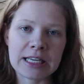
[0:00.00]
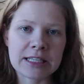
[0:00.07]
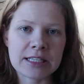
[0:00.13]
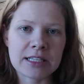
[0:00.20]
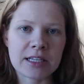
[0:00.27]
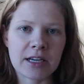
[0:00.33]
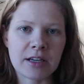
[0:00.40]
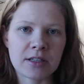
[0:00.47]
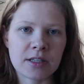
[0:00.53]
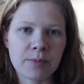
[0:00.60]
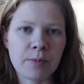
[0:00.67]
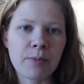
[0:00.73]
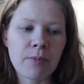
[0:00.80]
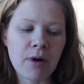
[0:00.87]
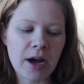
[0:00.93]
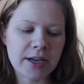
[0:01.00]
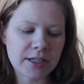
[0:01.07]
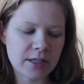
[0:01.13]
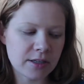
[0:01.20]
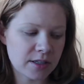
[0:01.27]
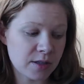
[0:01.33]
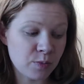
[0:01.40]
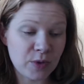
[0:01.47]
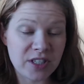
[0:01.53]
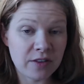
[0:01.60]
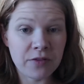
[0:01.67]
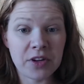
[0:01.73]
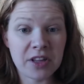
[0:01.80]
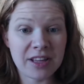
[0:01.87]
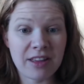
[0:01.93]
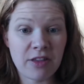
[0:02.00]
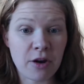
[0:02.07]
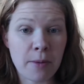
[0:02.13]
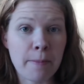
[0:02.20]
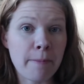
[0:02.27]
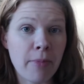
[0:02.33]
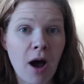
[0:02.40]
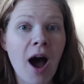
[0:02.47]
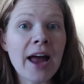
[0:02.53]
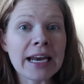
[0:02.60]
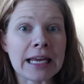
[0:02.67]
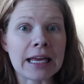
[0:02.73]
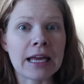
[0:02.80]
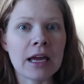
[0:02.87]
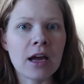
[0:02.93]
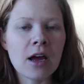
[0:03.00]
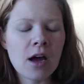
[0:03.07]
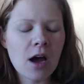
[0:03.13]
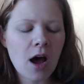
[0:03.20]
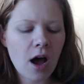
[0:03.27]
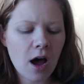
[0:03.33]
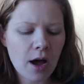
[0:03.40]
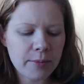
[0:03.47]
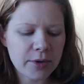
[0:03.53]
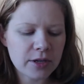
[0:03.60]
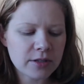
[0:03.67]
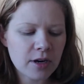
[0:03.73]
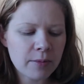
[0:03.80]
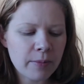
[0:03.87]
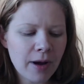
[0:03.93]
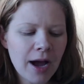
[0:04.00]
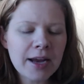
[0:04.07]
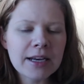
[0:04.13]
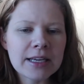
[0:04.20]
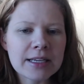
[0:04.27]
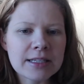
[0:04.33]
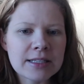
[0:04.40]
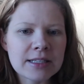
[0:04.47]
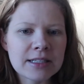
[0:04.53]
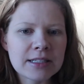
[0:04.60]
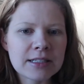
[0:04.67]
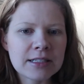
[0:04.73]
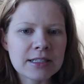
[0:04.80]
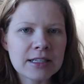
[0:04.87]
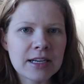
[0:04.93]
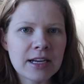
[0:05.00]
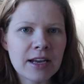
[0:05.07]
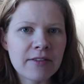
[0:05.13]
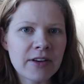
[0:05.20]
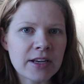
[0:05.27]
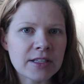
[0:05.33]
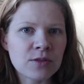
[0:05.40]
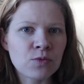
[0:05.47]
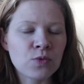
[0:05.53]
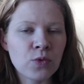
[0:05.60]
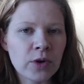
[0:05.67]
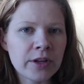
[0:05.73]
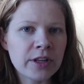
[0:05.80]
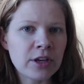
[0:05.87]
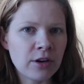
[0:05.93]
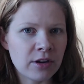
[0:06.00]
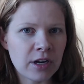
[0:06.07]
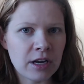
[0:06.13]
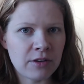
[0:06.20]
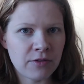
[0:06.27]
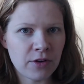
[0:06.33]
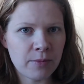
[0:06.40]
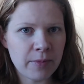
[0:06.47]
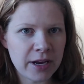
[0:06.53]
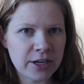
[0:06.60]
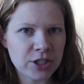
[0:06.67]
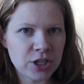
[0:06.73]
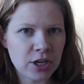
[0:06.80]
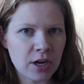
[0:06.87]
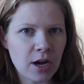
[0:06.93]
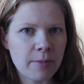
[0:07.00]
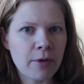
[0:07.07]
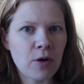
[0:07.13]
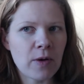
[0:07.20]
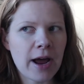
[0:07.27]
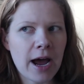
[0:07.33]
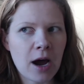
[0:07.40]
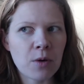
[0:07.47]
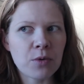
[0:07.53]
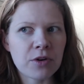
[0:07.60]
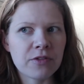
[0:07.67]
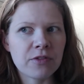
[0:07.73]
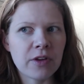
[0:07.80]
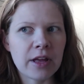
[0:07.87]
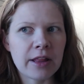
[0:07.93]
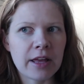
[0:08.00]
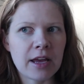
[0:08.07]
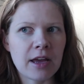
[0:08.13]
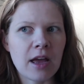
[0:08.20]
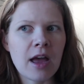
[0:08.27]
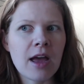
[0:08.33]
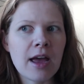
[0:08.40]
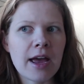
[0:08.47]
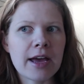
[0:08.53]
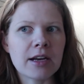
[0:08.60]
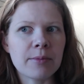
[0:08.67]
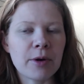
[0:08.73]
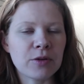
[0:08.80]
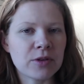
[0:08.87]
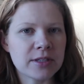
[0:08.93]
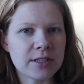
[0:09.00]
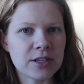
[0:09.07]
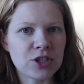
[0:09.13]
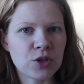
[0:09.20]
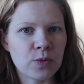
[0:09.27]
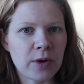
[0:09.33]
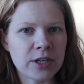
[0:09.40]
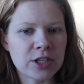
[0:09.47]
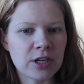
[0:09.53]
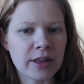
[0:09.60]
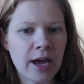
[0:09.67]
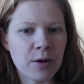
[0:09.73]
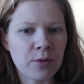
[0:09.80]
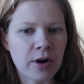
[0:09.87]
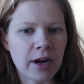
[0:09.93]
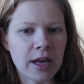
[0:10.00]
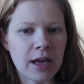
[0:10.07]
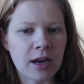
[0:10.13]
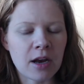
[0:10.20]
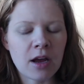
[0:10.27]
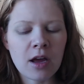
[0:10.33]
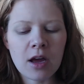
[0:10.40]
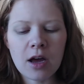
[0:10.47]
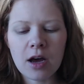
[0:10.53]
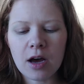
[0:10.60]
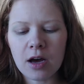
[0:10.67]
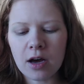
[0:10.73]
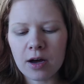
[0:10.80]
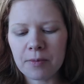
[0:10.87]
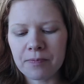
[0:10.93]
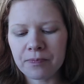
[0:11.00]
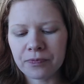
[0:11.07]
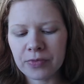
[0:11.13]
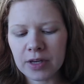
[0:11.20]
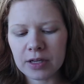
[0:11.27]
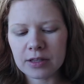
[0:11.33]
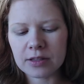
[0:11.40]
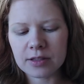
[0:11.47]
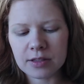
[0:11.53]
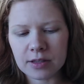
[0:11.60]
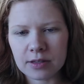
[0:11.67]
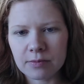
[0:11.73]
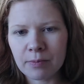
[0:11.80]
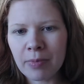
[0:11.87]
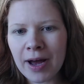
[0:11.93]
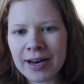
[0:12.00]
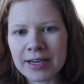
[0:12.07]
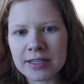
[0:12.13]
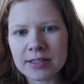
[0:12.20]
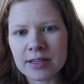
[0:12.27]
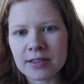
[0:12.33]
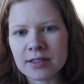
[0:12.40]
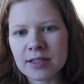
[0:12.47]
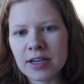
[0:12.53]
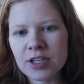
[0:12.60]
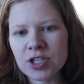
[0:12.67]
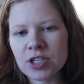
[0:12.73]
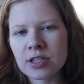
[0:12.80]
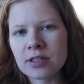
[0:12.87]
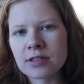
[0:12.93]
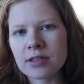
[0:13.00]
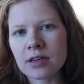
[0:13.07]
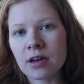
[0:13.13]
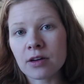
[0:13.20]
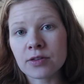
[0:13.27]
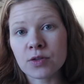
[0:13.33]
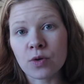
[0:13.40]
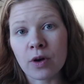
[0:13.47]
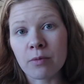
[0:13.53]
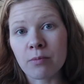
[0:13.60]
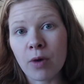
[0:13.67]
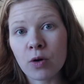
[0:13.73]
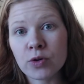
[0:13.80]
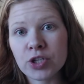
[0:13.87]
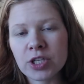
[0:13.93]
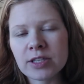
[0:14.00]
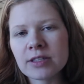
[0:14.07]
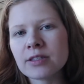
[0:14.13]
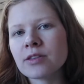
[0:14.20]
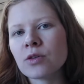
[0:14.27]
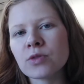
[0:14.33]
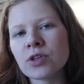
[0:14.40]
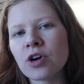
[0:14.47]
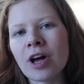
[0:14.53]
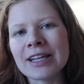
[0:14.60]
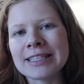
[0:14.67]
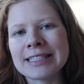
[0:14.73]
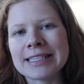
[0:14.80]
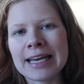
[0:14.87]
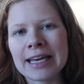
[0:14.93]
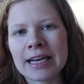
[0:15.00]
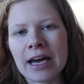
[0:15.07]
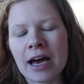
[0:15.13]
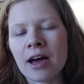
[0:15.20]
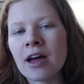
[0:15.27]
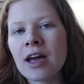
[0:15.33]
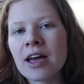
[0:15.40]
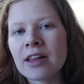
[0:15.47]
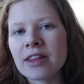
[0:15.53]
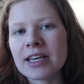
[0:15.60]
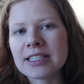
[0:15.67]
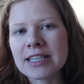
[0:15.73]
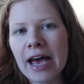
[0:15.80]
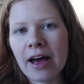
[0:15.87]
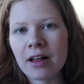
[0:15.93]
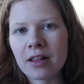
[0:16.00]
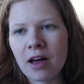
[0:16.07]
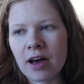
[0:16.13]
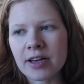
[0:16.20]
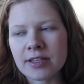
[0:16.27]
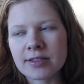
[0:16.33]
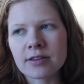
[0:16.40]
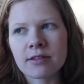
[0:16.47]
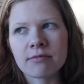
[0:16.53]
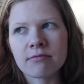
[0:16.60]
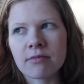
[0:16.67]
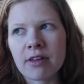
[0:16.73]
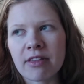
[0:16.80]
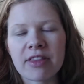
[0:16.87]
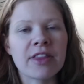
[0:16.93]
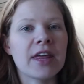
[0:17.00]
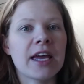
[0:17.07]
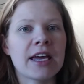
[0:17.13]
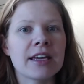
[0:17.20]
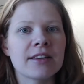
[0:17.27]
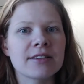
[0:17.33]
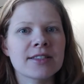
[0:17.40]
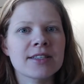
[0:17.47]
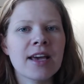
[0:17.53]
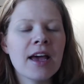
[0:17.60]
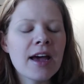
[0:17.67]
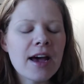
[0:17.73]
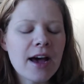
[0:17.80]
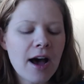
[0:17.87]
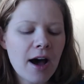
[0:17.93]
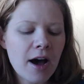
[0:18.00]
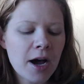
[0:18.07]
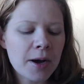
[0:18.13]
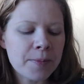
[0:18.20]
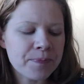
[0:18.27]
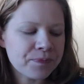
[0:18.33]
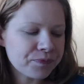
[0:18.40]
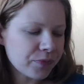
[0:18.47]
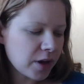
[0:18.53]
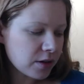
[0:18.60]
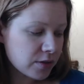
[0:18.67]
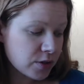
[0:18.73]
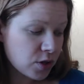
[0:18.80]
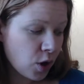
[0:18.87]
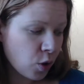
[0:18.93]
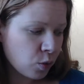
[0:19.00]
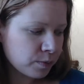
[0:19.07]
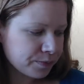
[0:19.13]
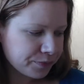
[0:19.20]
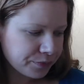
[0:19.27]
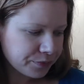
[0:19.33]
instinct, but specifically their body, because um, our bodies give us really good information about how we're feeling and about the situation that we're in. Um, it's, body sensations and also emotions, those are all data. They tell us things. Um, so,